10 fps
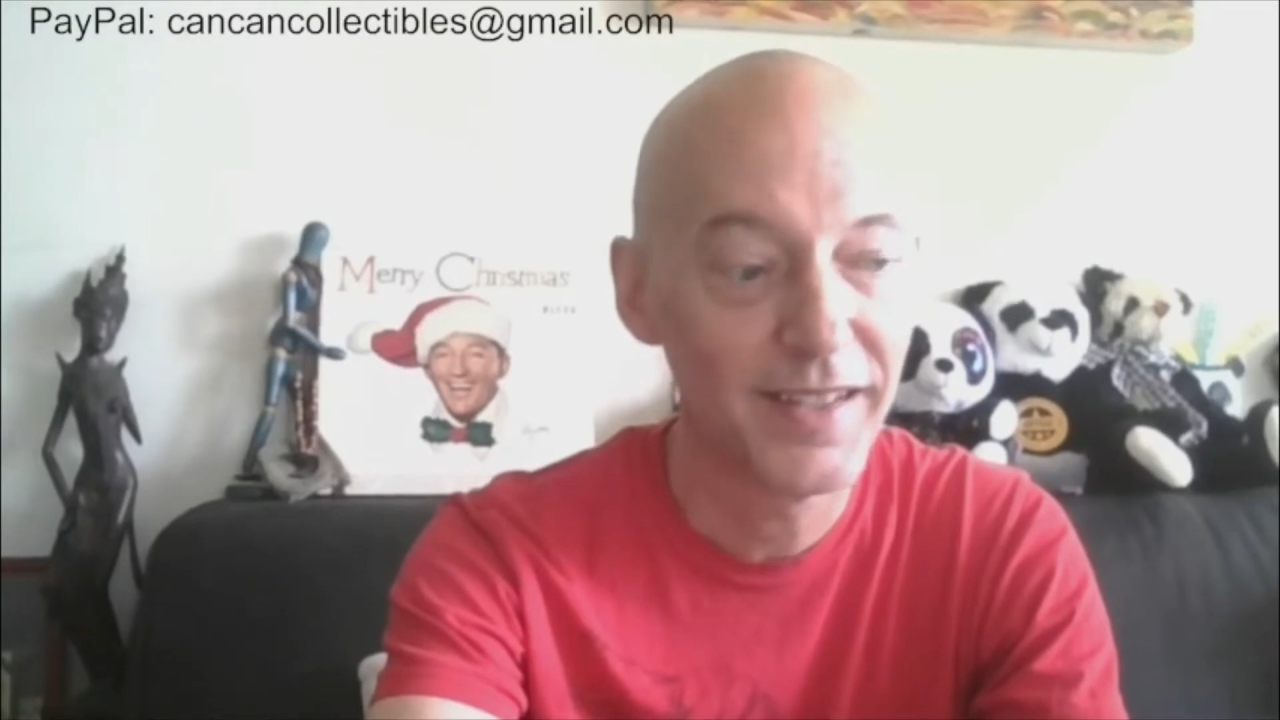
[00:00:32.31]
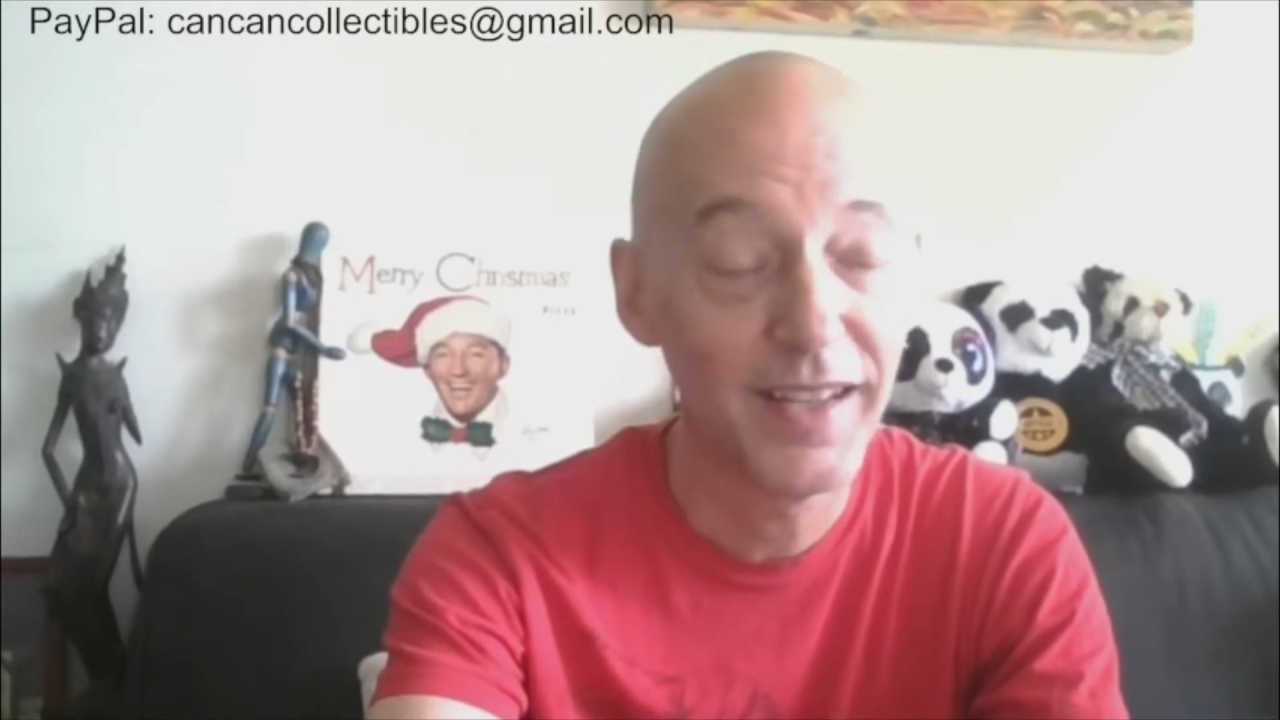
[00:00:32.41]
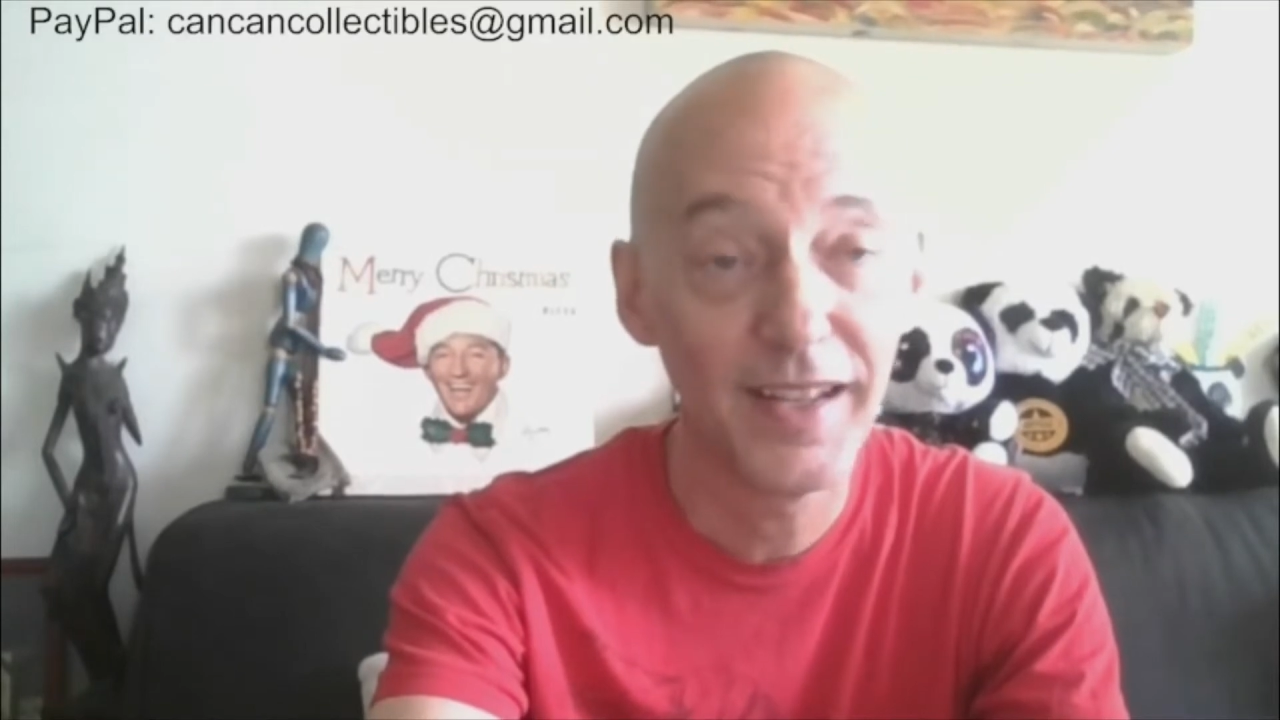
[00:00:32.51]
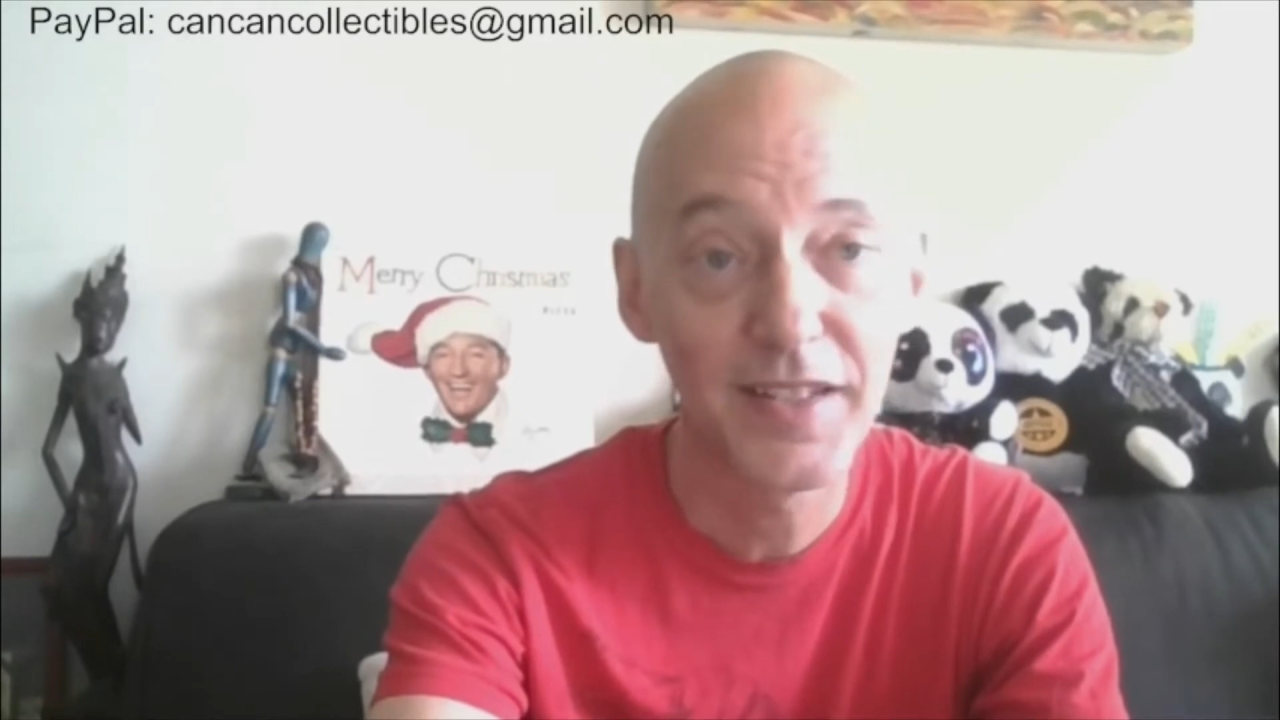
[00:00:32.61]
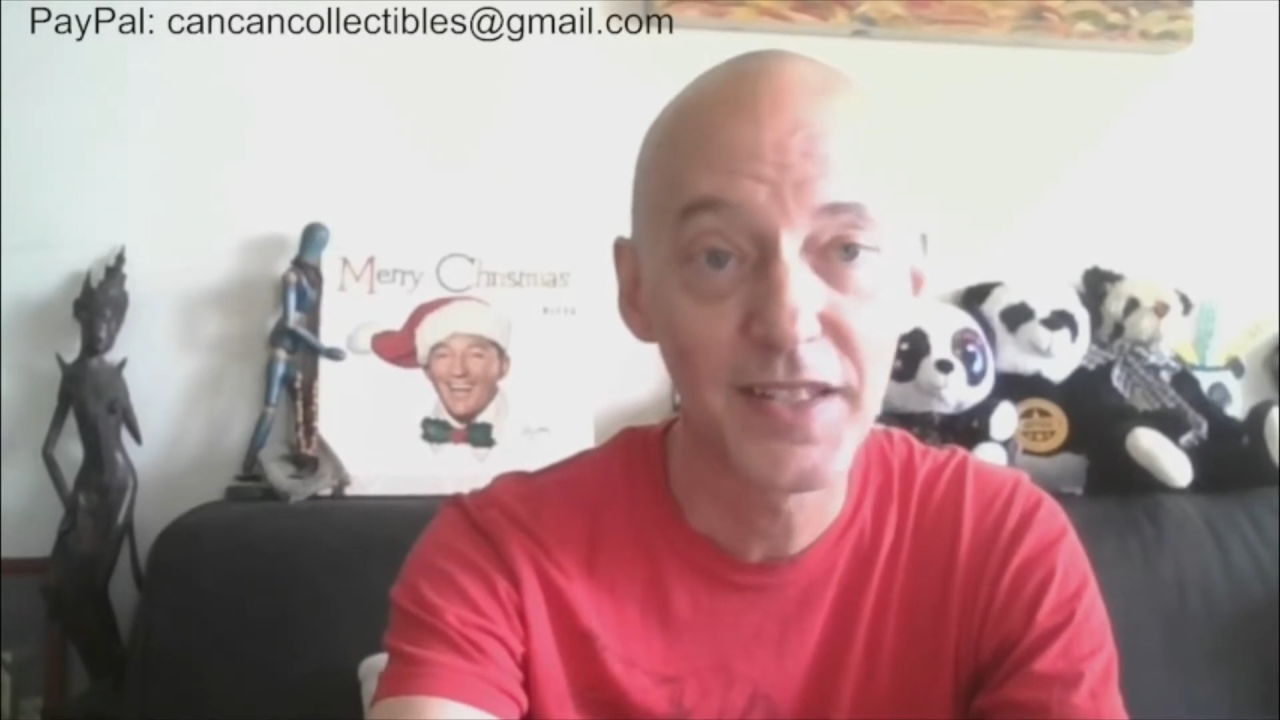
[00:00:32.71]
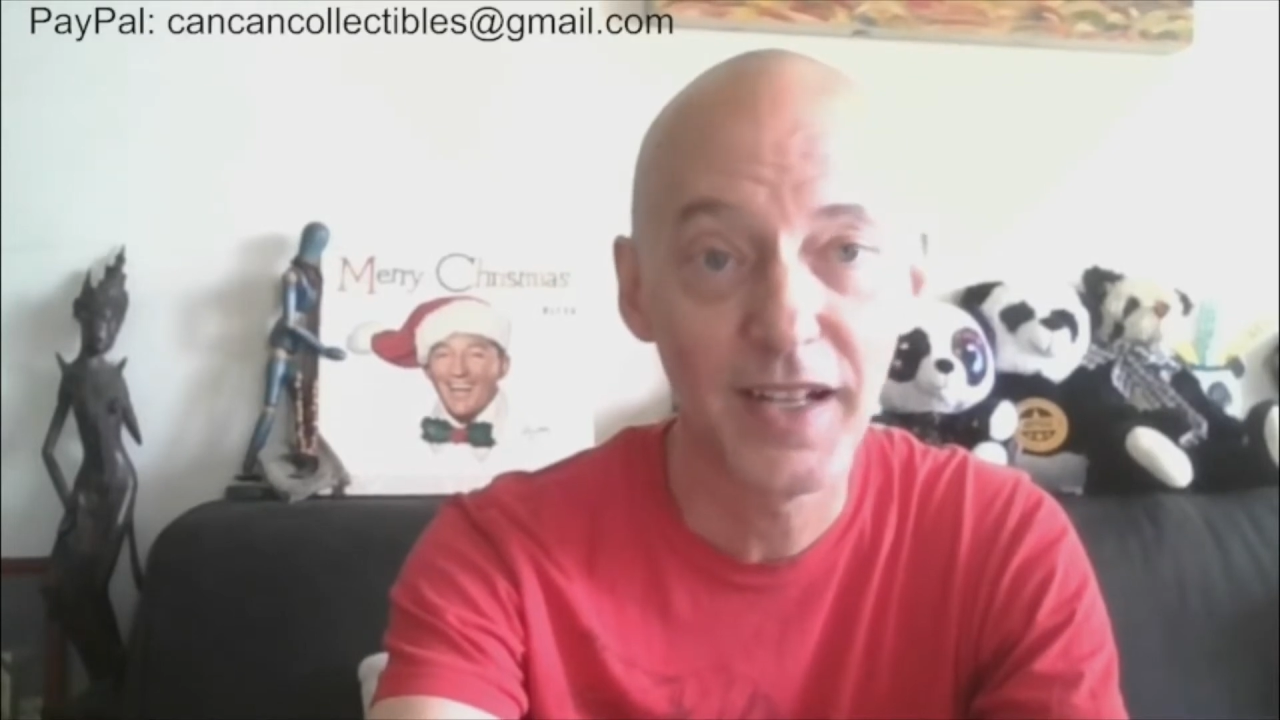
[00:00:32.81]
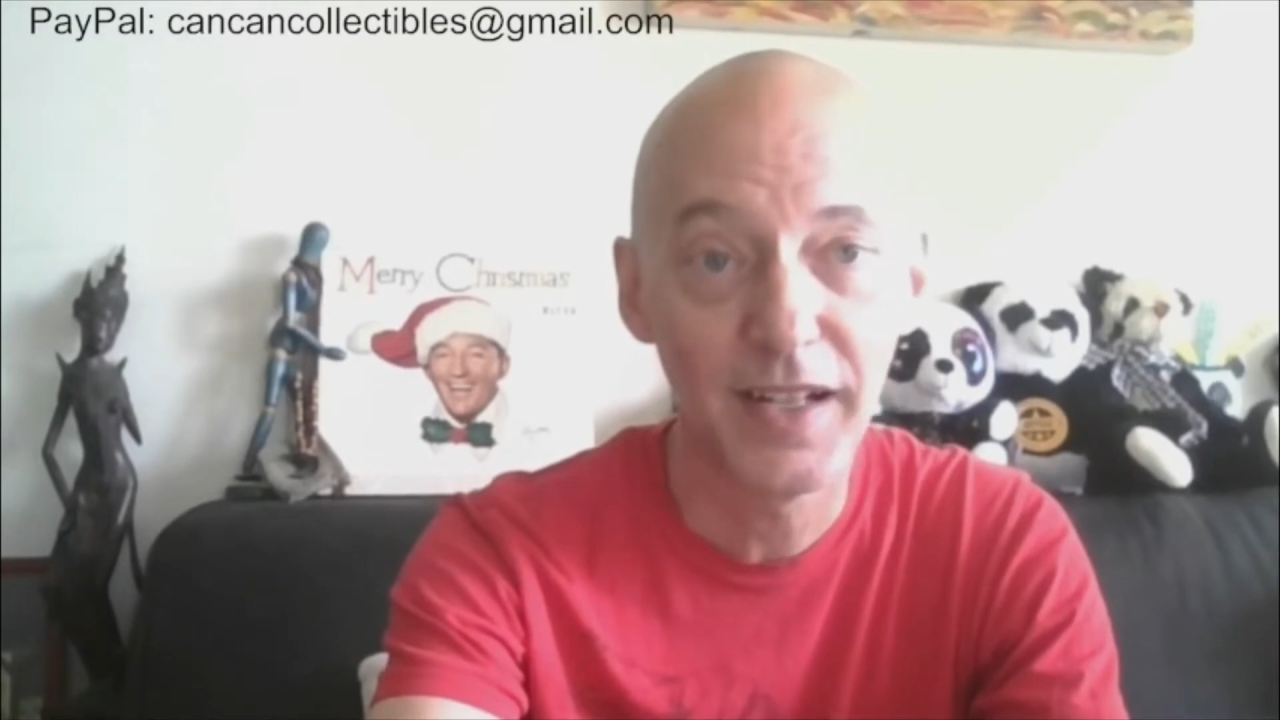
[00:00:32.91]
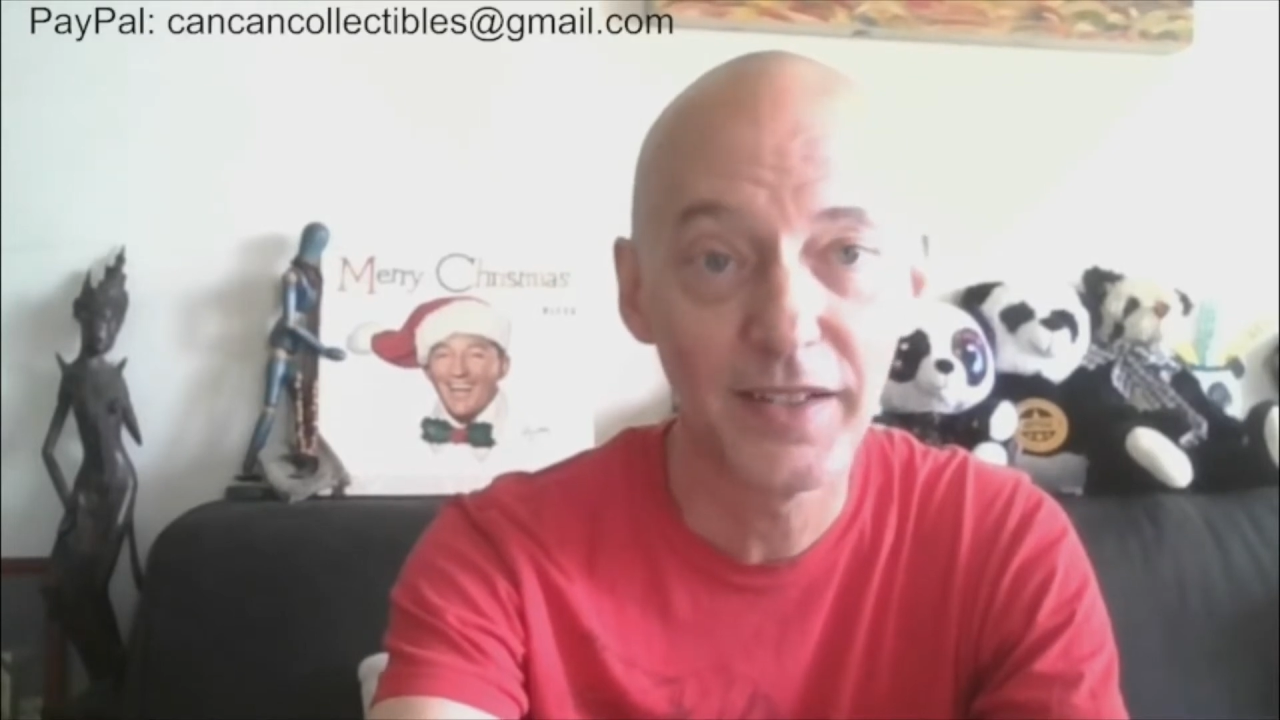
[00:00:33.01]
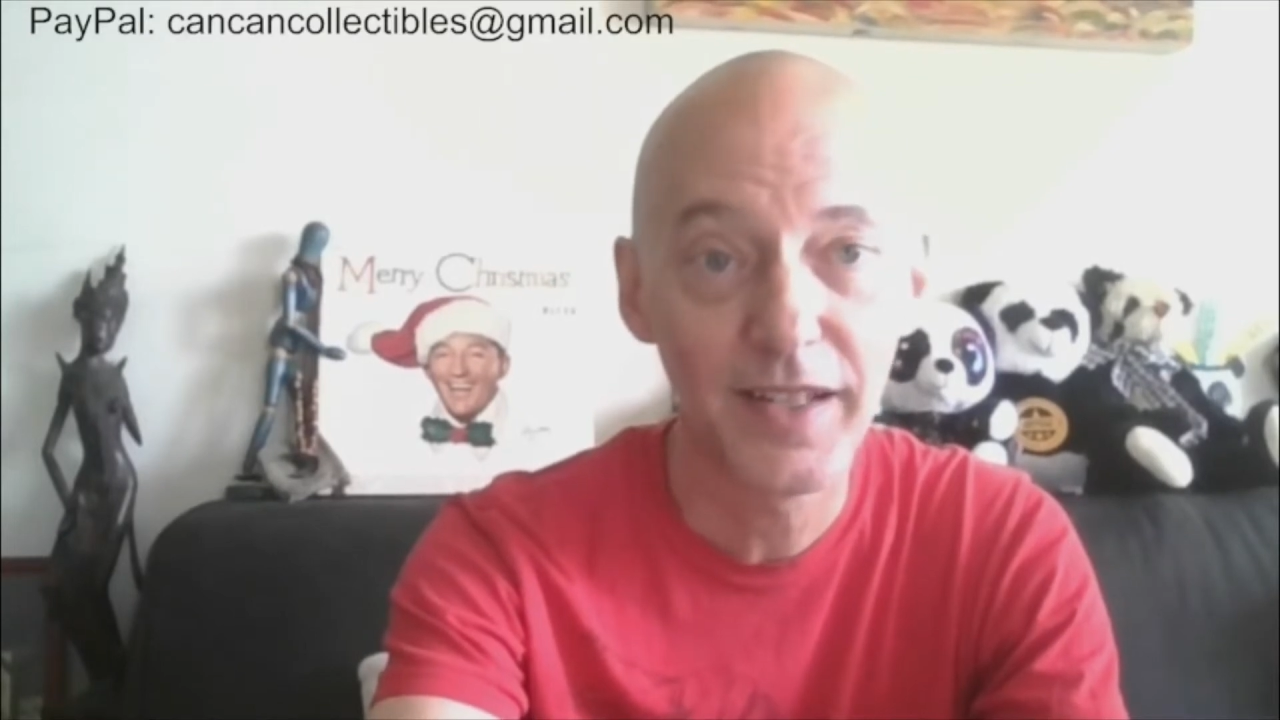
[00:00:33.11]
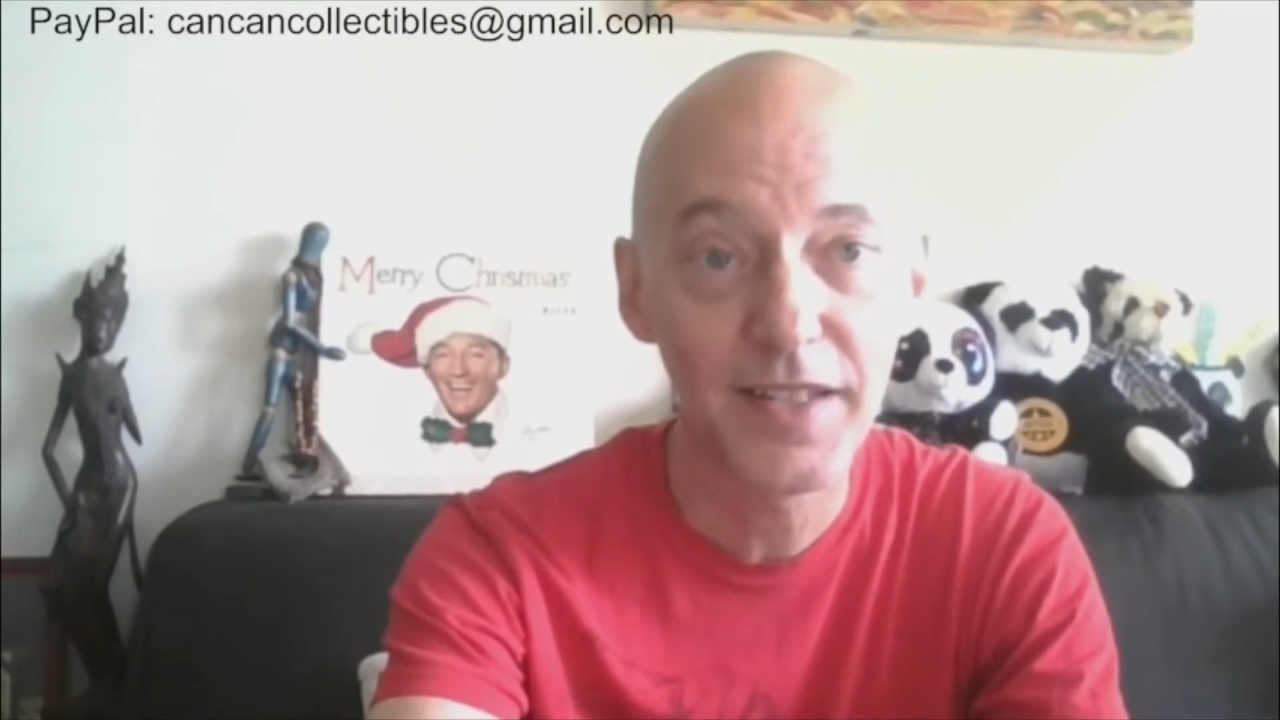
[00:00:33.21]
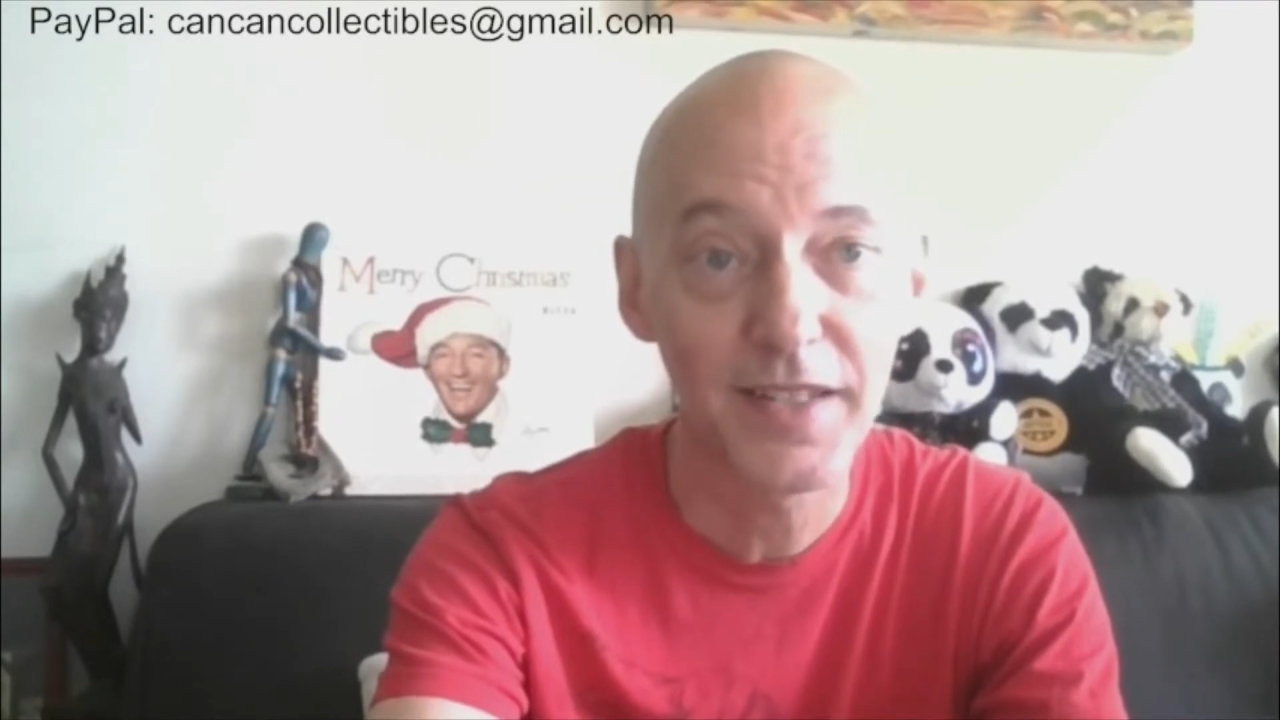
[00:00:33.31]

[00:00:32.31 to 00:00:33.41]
and it's the holidays,